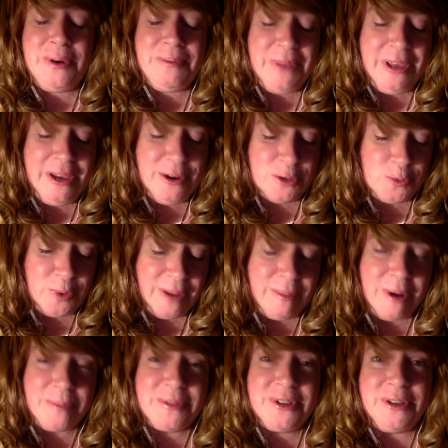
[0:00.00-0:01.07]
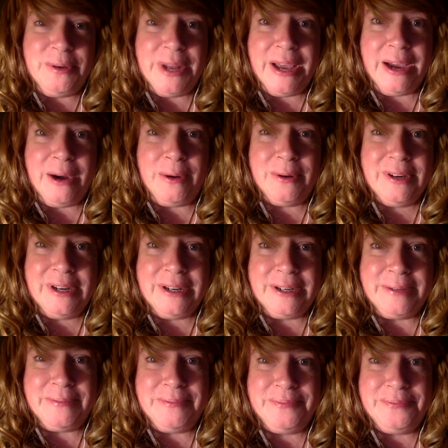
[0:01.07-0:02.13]
here's what I'm up to now.
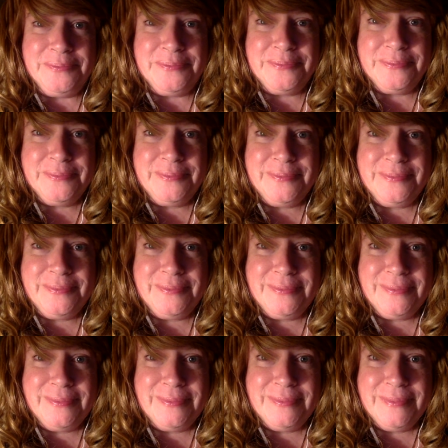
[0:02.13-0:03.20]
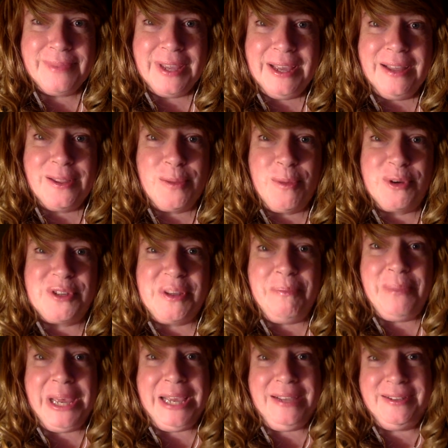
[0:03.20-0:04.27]
Um, the most
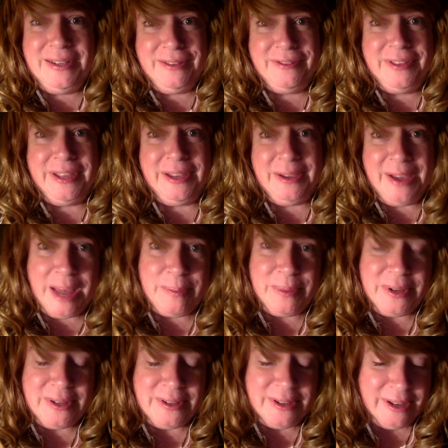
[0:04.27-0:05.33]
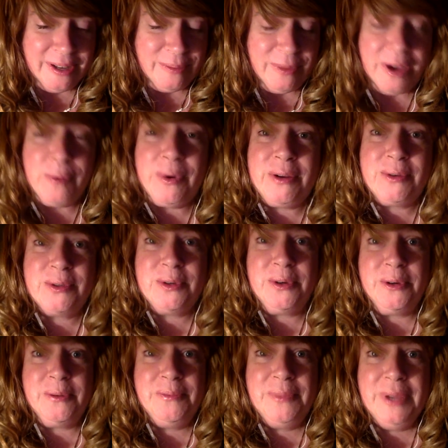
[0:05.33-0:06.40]
amazing thing happened at my widow's
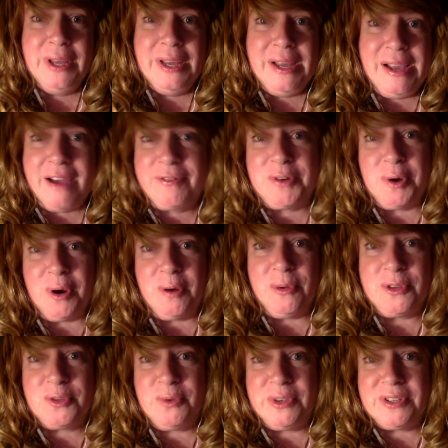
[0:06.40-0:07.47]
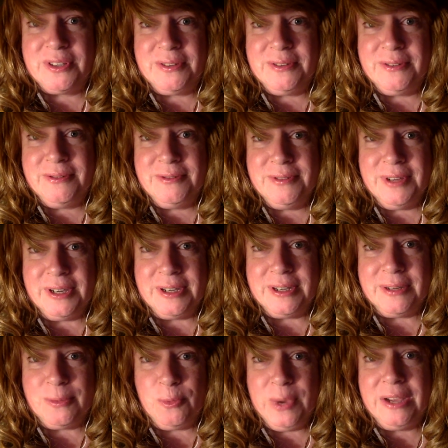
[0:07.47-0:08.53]
group after our most recent
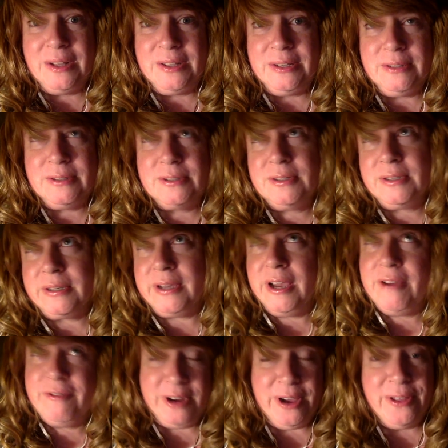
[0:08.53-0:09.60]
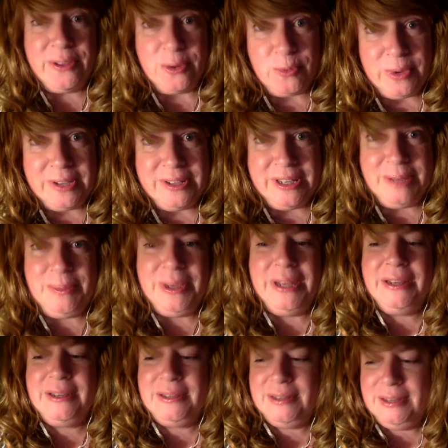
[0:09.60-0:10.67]
uh, weekly, sorry, every other weekly
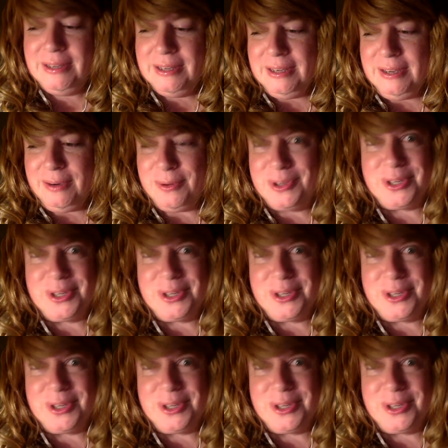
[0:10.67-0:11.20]
meeting. Wish it